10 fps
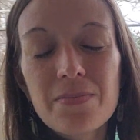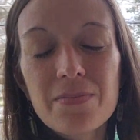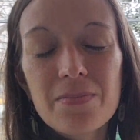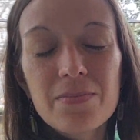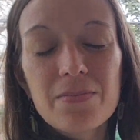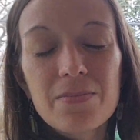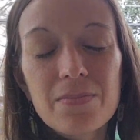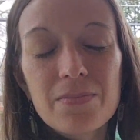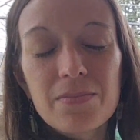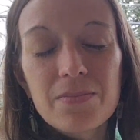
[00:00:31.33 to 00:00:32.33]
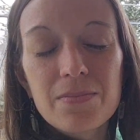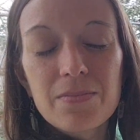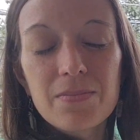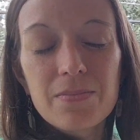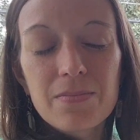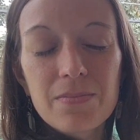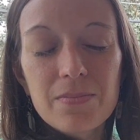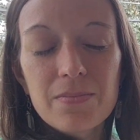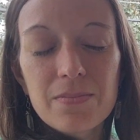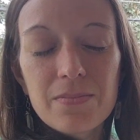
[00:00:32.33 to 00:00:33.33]

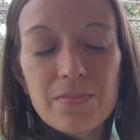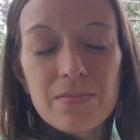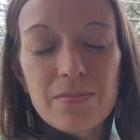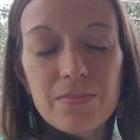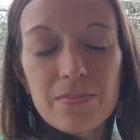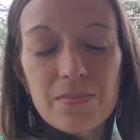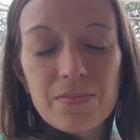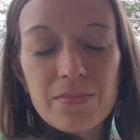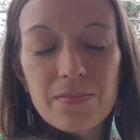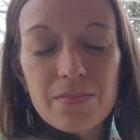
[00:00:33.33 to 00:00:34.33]
[no speech]